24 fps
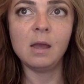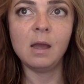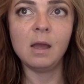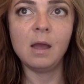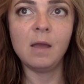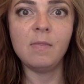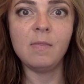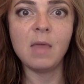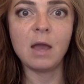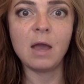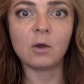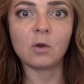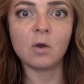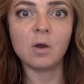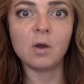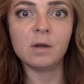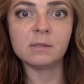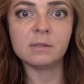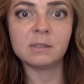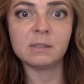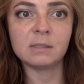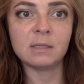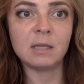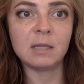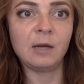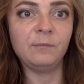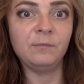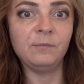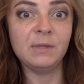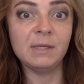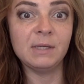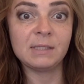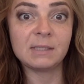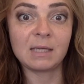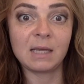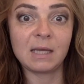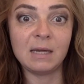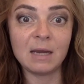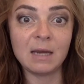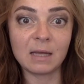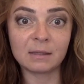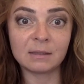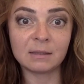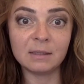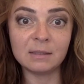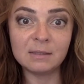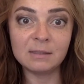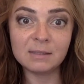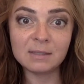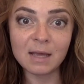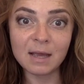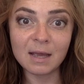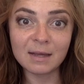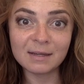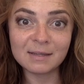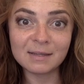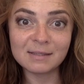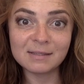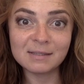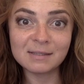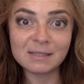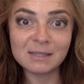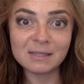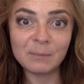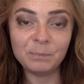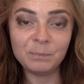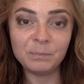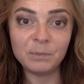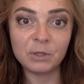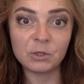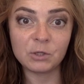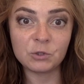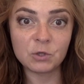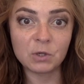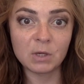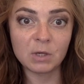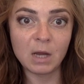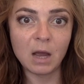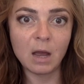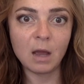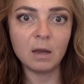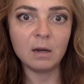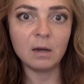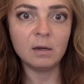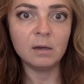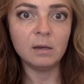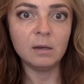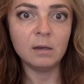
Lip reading: And that causes a lot of disconnected sex because you're not